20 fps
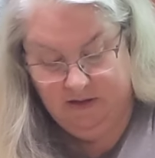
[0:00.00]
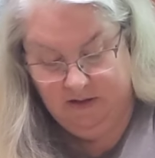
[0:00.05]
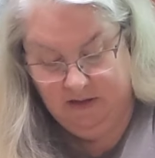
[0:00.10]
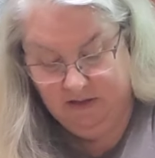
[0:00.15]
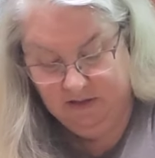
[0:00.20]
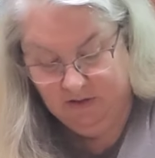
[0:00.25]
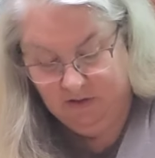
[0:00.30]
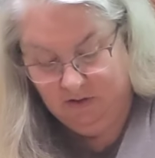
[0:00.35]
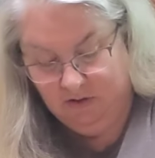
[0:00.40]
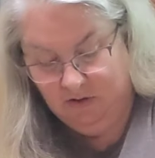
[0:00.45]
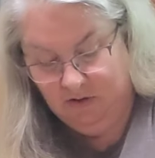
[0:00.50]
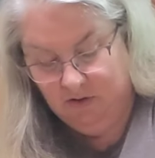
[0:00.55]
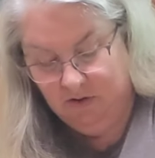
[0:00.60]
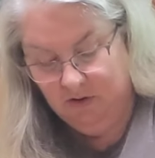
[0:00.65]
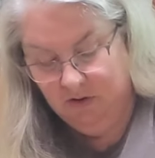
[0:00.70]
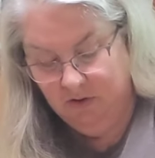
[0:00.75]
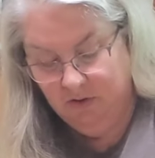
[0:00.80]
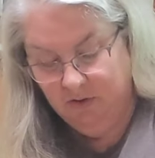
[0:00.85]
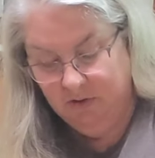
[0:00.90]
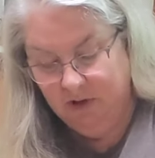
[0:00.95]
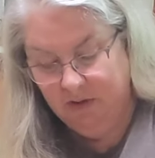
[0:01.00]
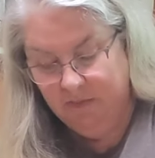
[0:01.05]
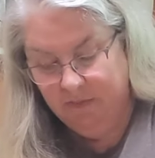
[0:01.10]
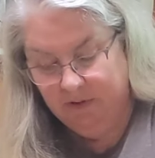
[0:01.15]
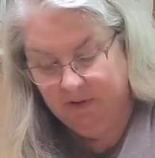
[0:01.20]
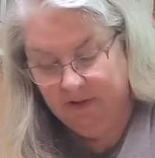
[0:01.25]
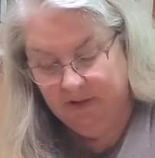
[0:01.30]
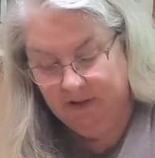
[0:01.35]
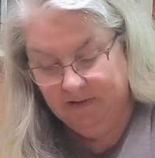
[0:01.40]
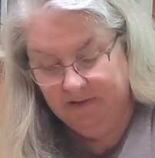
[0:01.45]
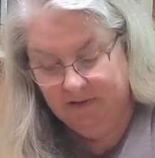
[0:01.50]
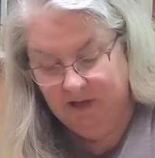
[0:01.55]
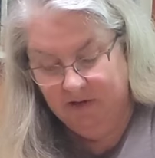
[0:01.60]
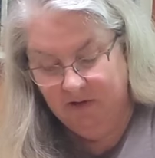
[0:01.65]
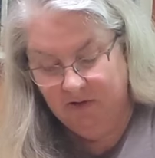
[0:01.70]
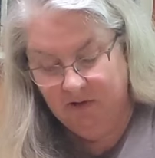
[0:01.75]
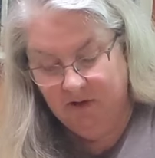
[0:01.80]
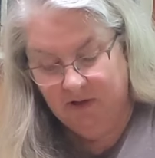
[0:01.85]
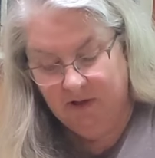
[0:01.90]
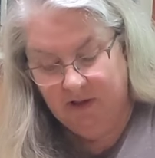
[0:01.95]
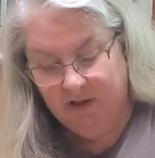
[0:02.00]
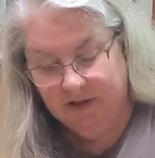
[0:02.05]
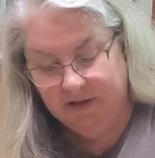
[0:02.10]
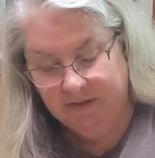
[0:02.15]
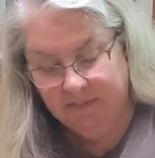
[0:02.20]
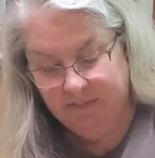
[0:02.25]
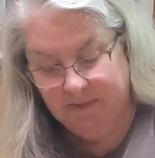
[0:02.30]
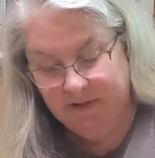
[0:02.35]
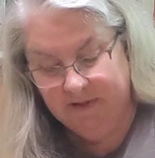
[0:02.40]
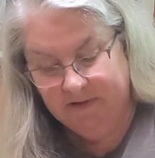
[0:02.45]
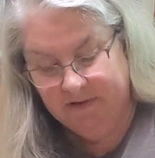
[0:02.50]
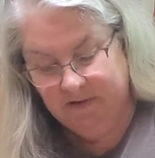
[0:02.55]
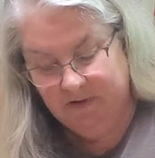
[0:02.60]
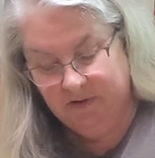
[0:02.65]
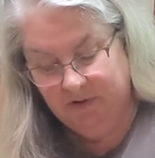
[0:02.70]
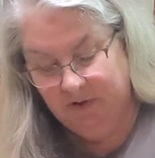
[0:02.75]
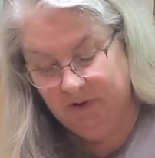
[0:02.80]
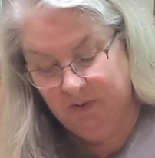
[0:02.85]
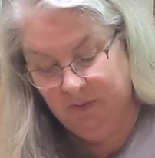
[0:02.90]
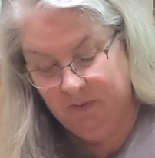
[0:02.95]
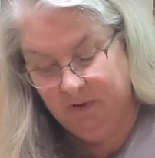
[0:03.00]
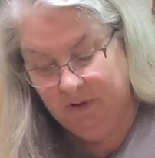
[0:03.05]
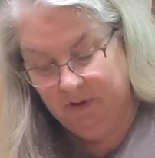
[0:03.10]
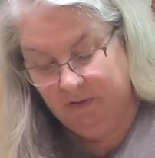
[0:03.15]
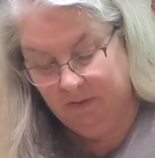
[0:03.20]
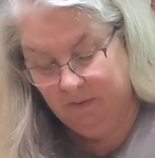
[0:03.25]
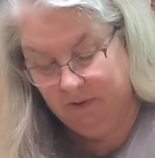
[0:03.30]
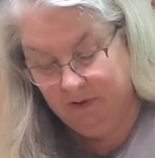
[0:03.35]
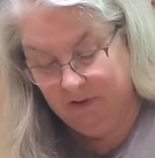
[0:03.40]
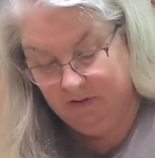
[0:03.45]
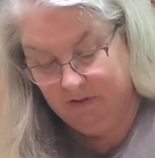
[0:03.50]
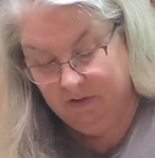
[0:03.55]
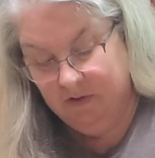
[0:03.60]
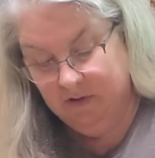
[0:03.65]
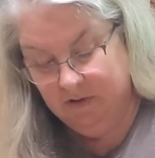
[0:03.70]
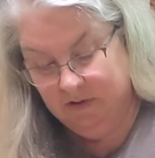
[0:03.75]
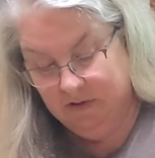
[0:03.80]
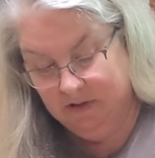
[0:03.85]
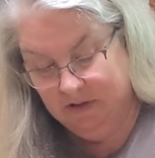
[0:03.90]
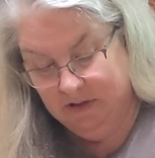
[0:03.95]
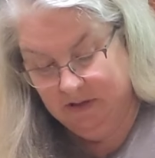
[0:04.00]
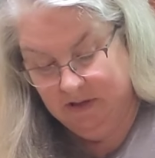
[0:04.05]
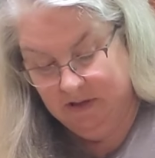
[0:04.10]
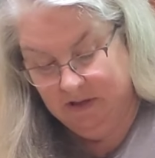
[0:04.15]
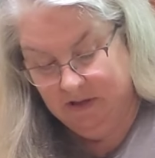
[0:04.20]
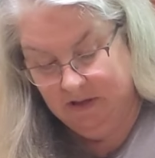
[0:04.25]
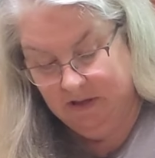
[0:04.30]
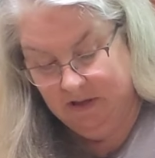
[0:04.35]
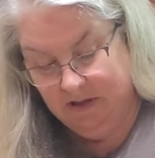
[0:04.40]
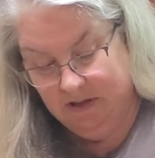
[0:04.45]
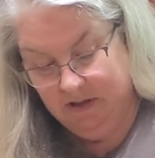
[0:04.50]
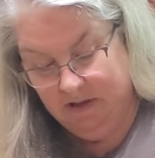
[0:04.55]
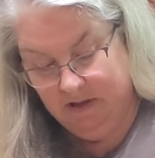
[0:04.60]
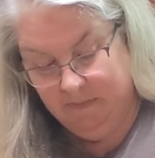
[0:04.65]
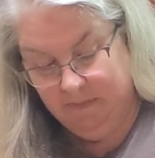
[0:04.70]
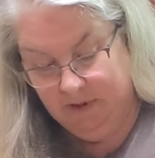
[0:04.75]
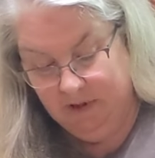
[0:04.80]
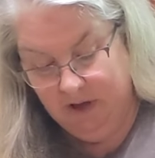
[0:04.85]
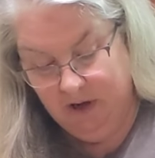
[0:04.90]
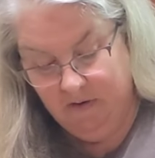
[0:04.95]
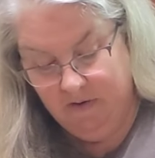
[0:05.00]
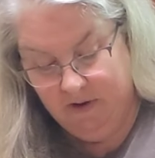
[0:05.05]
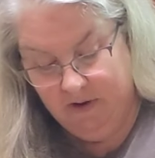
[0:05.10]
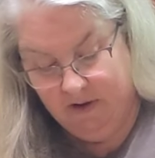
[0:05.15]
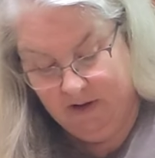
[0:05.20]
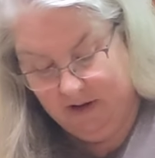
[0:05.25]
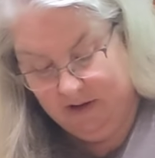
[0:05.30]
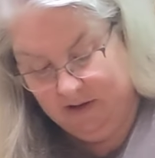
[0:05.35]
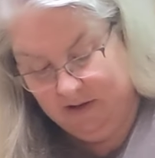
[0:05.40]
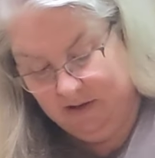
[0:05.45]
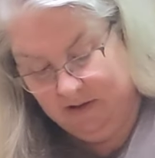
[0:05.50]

It's going to look crumbly. It's not going to look like it's mixed in too well. Well, it'll be alright.